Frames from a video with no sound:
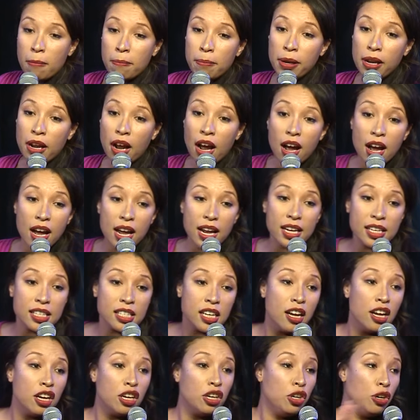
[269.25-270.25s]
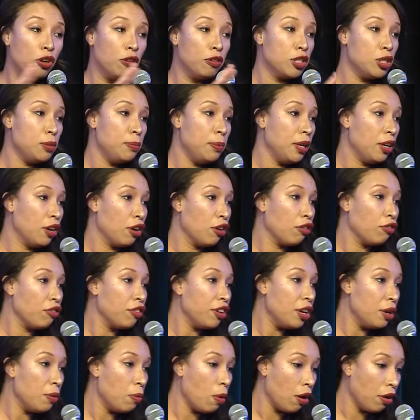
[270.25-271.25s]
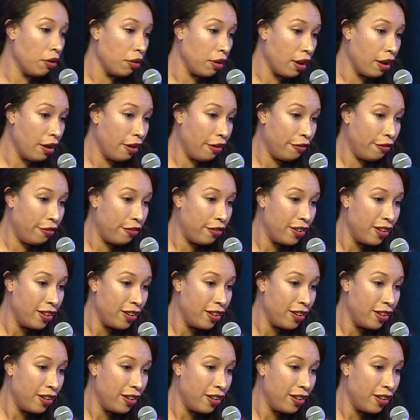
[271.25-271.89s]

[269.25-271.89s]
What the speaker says: because you don't speak Korean well enough.